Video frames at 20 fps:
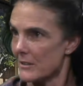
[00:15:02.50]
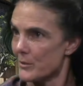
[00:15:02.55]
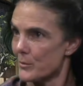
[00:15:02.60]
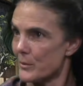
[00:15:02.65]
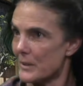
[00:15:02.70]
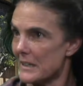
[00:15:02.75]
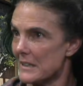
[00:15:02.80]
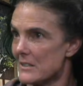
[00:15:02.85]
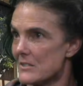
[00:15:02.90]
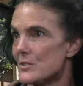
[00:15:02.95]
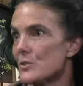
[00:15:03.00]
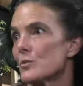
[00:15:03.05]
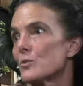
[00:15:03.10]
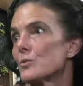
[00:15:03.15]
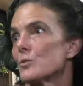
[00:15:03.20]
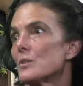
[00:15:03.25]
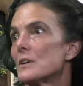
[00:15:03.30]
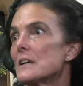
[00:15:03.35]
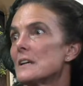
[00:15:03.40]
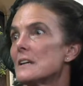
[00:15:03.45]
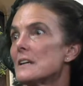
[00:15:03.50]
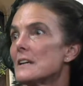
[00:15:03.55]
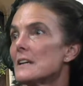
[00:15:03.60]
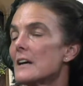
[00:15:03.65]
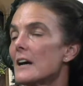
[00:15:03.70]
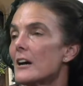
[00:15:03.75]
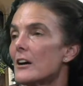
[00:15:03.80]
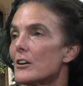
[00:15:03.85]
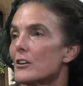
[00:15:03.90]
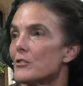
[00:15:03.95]
right? So
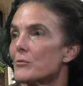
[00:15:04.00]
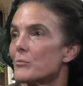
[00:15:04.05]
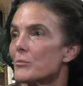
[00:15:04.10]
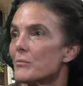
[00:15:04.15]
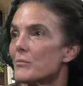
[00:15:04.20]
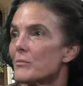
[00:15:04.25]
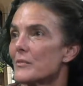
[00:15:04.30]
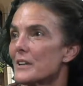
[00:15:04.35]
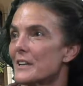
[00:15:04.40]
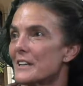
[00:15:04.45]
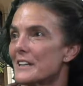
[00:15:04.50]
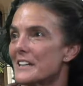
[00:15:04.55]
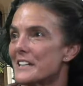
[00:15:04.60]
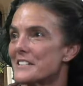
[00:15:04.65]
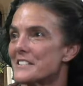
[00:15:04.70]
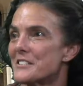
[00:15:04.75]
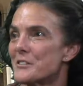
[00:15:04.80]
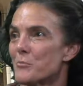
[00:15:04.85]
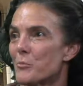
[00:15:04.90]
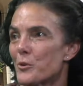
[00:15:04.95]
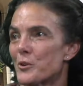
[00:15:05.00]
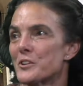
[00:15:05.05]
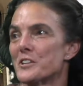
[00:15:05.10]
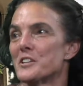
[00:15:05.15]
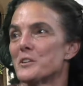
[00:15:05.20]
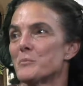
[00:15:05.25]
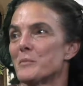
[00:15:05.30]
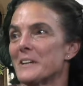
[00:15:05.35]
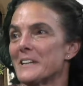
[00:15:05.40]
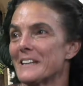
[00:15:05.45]
it's important
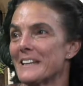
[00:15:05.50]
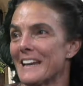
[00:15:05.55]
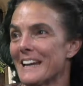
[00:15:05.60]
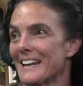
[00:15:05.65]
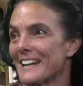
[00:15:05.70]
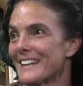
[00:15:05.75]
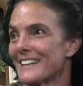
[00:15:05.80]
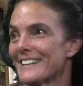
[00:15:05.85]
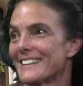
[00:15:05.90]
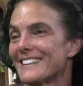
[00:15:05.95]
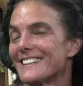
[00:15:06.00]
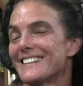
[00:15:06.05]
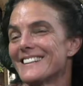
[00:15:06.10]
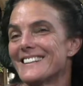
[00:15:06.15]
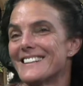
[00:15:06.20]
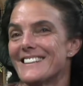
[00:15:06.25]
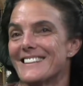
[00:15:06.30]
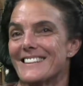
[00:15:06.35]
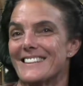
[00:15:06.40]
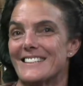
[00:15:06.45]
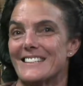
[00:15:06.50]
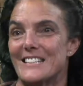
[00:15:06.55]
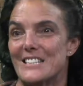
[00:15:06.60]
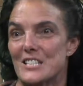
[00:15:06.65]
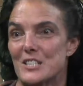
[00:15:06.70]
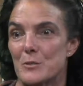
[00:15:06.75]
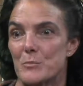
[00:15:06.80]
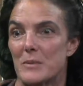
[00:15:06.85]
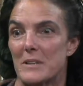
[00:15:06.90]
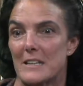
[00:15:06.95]
to maintain the
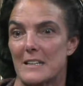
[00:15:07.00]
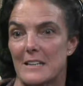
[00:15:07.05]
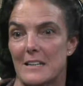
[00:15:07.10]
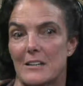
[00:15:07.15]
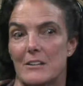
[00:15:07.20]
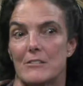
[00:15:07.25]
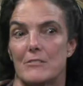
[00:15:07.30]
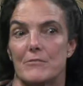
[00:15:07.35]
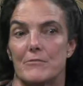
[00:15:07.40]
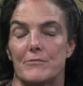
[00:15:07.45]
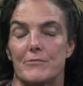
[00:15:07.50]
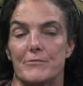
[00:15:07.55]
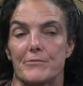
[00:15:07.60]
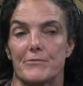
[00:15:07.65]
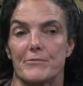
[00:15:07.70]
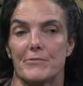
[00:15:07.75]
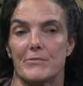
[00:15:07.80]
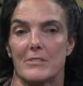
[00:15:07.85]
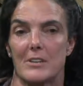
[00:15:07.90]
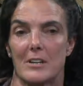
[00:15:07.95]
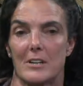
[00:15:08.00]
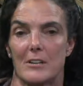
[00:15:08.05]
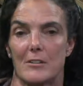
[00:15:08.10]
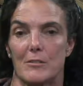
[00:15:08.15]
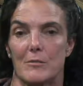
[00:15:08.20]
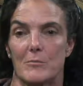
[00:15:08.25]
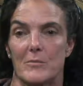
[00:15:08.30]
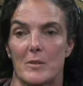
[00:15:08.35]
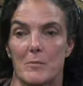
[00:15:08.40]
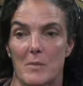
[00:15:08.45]
discipline of
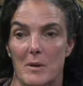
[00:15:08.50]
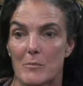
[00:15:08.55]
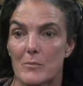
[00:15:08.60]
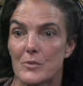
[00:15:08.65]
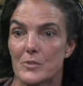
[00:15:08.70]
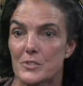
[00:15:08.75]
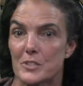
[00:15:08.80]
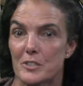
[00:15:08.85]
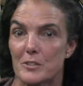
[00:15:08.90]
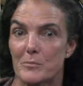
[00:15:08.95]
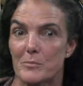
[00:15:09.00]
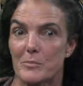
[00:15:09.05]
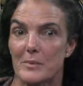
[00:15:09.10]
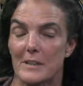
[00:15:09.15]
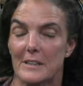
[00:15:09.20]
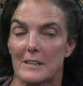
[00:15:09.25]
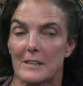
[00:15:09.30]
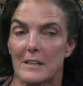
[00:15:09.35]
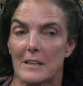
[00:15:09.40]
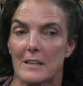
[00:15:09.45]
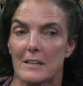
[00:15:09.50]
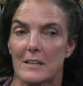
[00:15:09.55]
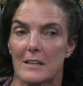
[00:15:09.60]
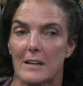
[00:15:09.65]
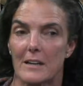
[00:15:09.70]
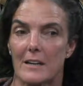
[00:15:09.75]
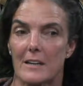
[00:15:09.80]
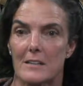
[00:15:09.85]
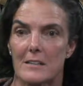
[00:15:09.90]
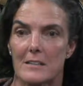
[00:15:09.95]
the membership. And
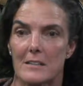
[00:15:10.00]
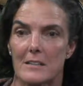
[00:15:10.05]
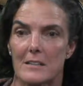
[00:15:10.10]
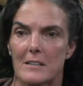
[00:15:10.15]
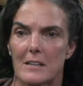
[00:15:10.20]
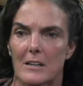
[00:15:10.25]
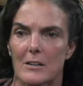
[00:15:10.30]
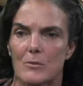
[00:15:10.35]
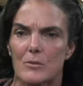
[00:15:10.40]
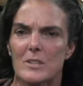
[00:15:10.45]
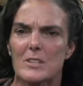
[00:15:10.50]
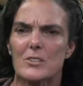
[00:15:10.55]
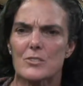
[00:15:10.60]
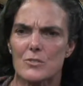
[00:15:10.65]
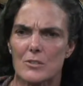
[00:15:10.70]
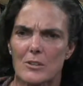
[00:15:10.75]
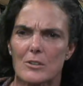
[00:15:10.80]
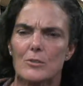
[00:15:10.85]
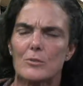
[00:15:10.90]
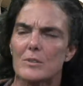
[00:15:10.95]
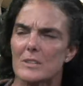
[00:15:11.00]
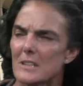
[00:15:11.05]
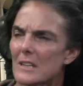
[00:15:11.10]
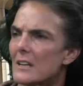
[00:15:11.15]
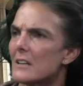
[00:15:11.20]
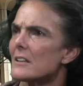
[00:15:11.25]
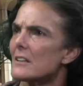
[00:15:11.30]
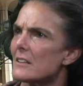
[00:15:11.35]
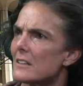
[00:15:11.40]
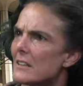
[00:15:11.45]
I think I really struggle with
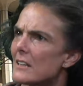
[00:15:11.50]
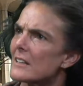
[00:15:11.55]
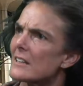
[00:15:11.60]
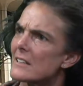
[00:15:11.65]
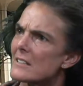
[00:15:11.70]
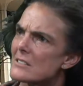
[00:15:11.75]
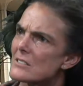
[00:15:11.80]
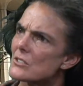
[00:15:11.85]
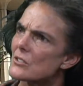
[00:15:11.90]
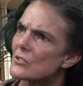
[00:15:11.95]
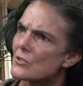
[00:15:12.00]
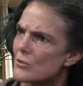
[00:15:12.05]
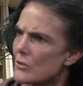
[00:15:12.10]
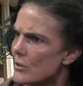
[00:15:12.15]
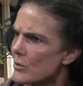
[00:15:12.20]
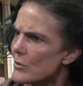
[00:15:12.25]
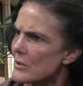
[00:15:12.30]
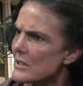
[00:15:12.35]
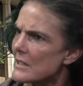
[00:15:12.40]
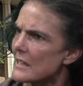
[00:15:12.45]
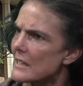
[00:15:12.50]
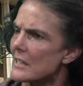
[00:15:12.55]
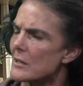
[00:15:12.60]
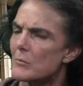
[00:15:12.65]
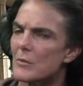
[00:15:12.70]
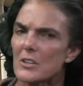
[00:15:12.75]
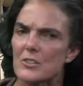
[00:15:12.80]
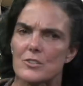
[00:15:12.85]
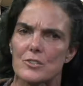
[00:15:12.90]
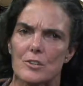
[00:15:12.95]
that. Like, I still struggle with that. I'm
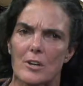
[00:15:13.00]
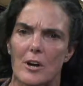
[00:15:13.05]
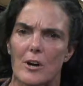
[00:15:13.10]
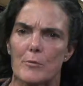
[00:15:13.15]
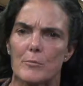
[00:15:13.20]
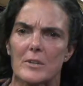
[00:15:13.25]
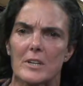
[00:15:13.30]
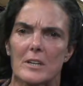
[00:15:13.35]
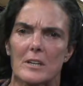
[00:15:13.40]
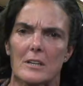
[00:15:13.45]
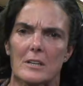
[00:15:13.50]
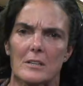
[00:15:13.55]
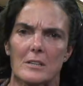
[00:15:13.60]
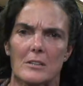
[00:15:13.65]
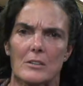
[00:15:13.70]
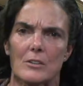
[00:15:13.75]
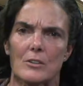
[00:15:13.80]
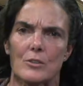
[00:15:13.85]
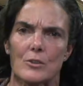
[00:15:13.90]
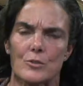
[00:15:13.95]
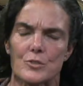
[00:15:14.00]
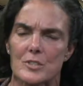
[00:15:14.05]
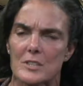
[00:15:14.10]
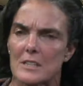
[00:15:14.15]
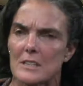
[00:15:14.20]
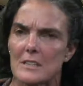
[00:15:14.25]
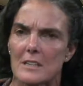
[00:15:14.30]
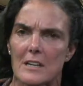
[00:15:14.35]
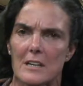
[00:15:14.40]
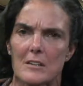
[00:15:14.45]
not sure how I'm going to
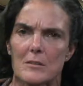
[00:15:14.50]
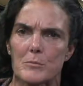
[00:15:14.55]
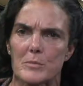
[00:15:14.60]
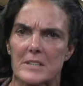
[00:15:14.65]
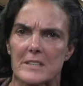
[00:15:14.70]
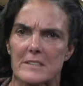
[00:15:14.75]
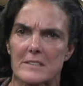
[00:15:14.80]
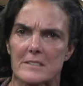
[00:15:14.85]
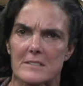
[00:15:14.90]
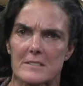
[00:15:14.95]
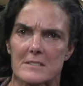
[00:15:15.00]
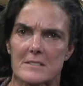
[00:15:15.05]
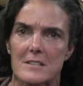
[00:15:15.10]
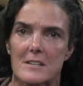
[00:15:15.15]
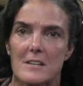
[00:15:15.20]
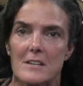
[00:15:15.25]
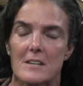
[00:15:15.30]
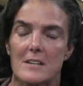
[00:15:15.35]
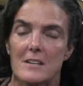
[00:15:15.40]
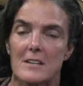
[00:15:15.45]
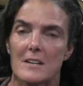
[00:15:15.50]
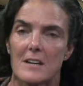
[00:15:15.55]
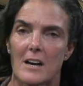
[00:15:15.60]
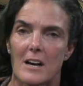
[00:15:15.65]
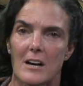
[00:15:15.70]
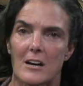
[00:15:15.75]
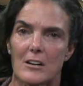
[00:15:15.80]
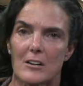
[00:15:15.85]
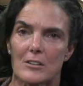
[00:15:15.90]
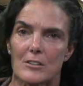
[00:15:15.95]
negotiate that, because
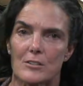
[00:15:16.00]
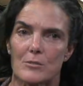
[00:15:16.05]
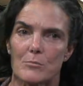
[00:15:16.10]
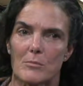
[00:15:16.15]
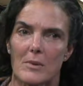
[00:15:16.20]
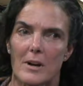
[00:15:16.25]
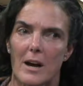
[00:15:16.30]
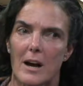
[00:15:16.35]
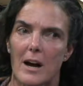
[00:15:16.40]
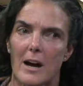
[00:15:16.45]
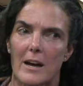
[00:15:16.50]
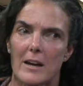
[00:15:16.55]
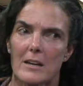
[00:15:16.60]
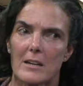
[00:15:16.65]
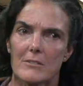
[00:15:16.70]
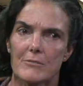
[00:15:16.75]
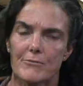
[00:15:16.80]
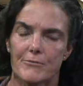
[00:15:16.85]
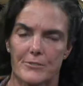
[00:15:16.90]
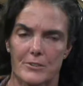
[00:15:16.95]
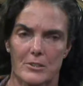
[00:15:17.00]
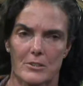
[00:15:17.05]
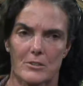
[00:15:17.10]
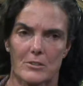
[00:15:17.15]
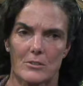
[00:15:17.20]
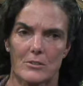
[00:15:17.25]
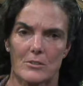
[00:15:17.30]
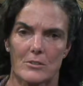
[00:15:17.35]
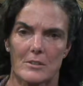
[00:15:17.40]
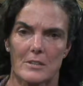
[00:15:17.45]
I
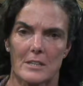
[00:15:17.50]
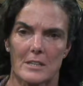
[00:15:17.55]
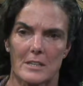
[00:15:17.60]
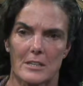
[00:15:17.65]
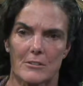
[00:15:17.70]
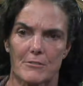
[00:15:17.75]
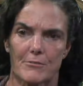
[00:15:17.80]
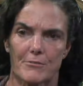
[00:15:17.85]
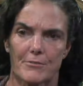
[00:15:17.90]
feel that if